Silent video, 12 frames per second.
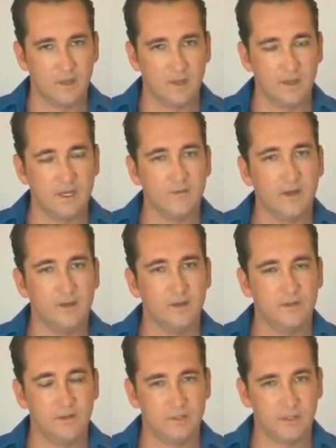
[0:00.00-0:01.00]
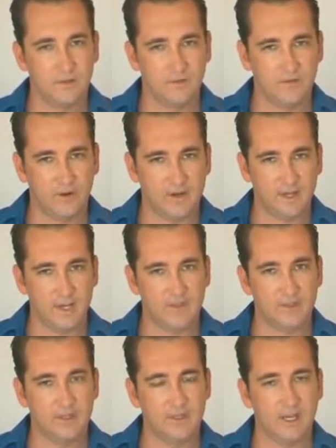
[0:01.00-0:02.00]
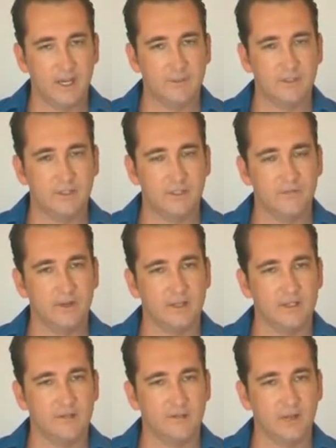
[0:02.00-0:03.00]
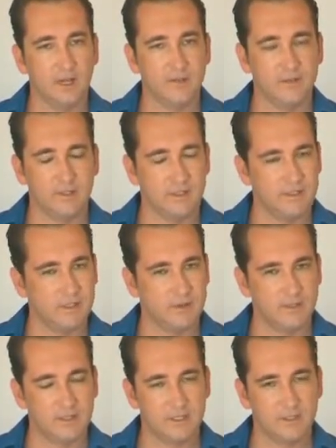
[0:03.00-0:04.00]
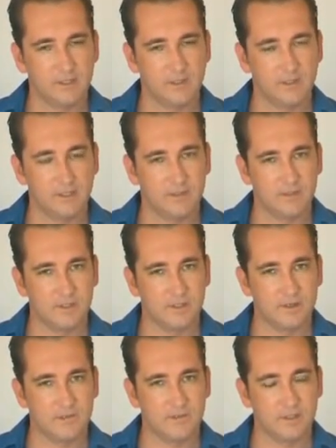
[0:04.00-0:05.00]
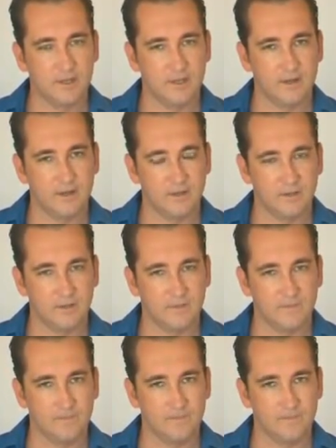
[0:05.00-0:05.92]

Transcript: Anyone who thinks you can find absolute happiness in relative life is seriously deluding themselves and others.